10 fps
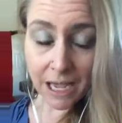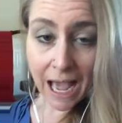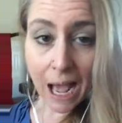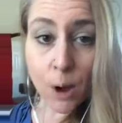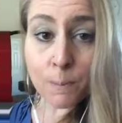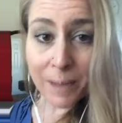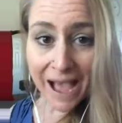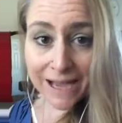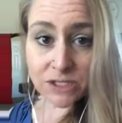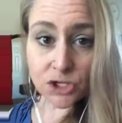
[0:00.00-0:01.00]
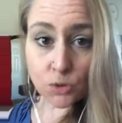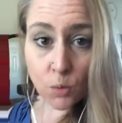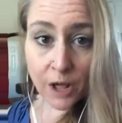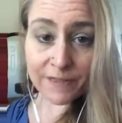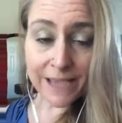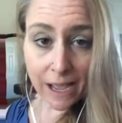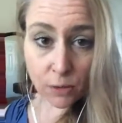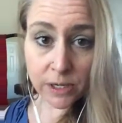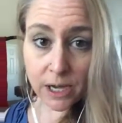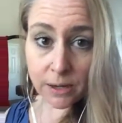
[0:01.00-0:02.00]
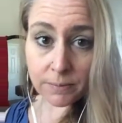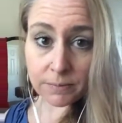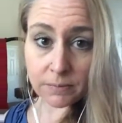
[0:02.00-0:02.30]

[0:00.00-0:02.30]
How bad do you want the outcome?